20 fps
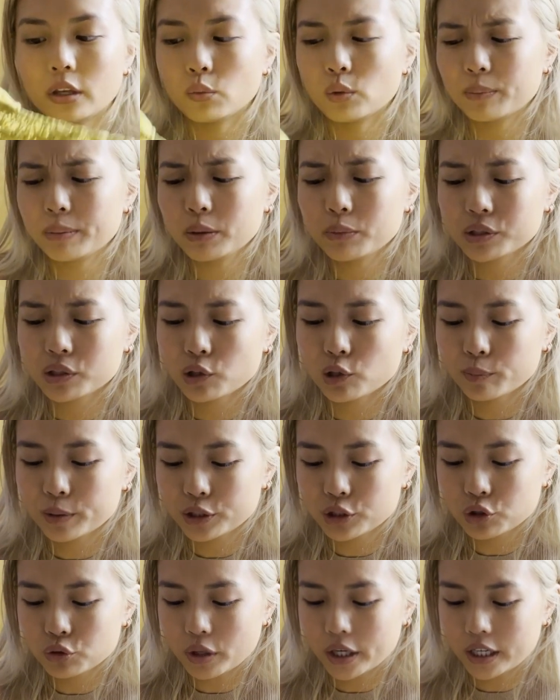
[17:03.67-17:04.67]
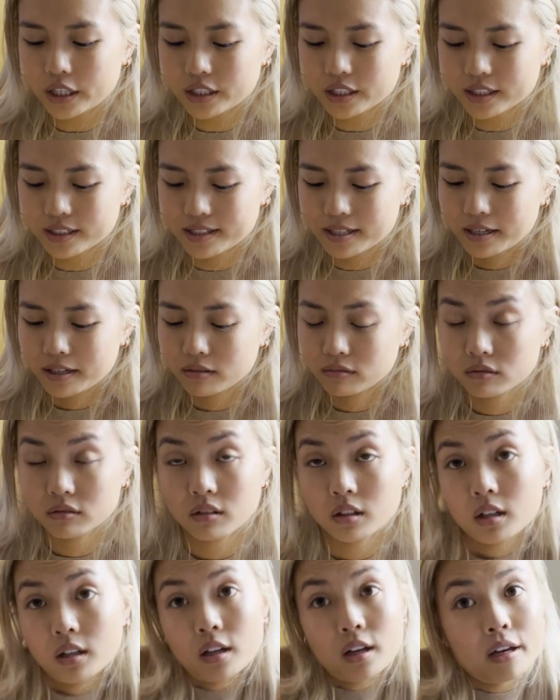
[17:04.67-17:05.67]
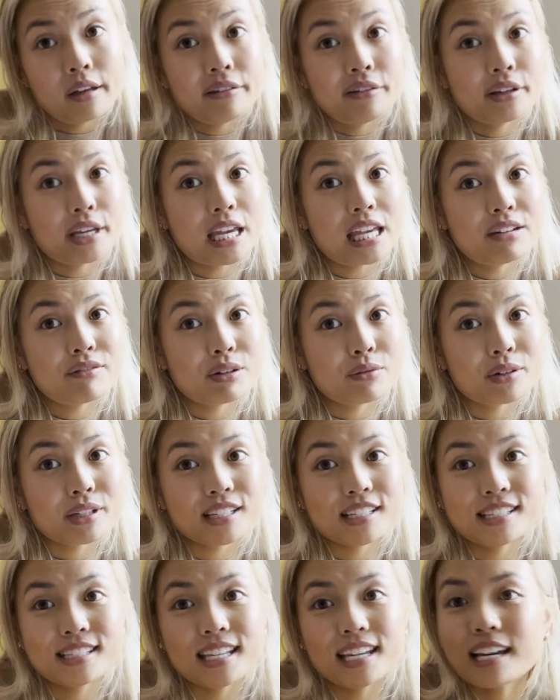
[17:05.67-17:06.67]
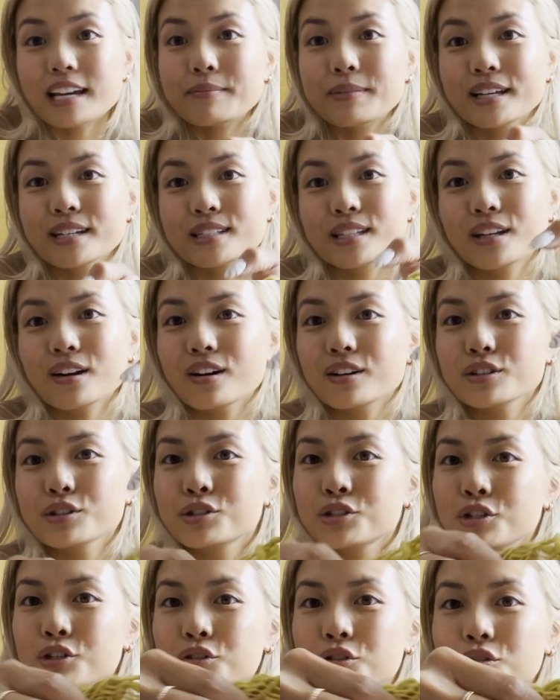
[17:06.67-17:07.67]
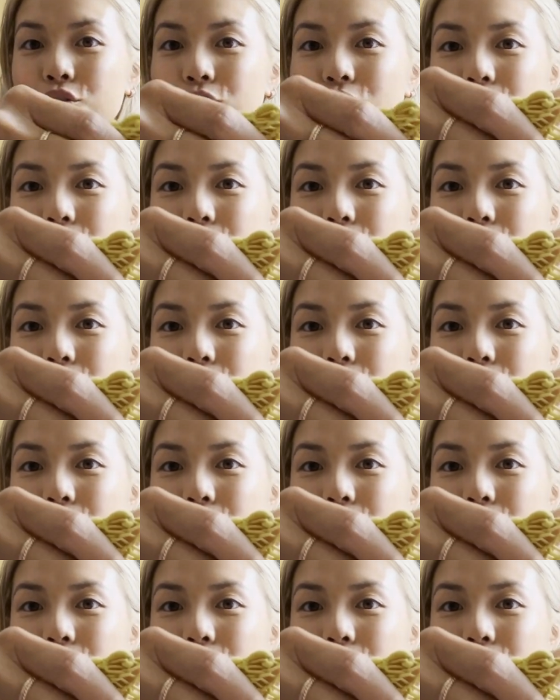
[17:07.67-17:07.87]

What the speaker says: ribbing was a little bit strange because you can't even really see it because the yarn's just,